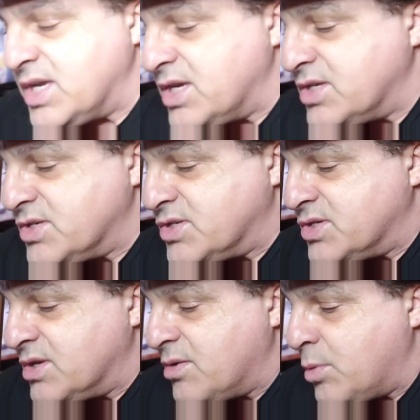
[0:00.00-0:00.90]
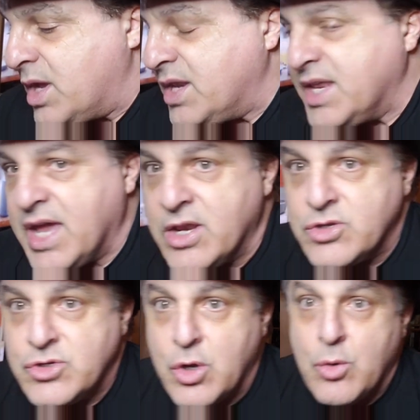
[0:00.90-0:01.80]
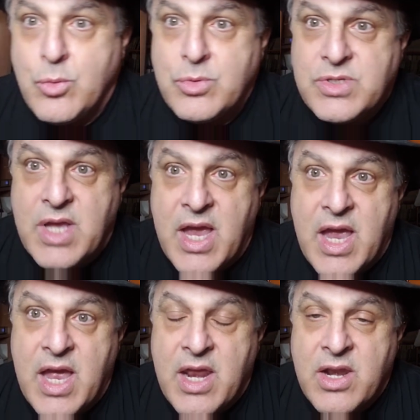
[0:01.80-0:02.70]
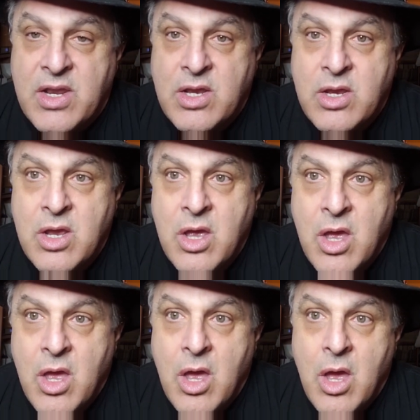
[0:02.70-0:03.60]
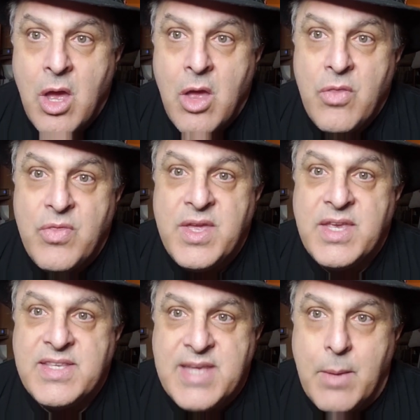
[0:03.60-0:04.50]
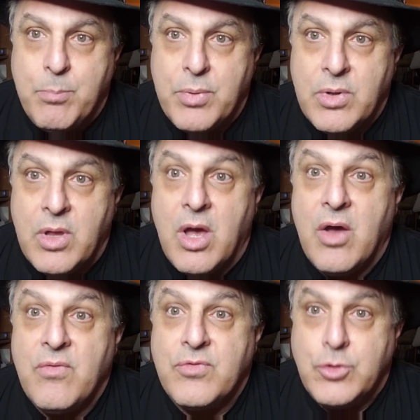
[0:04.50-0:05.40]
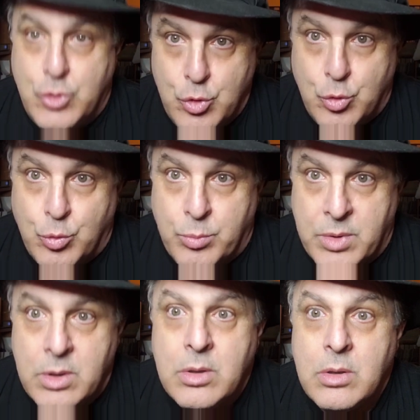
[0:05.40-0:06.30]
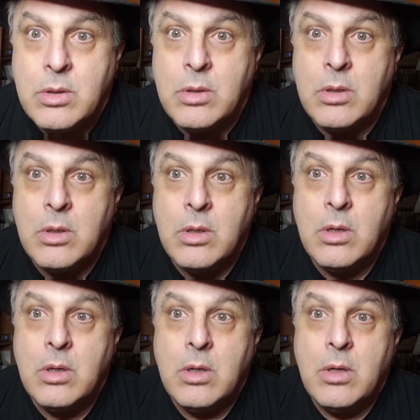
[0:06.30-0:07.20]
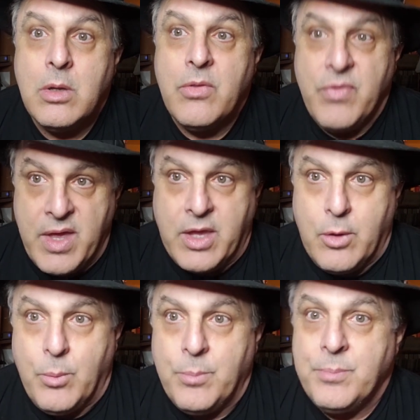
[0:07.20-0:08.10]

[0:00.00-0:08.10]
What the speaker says: is Indiana Jones and the Temple of Doom. Thank you.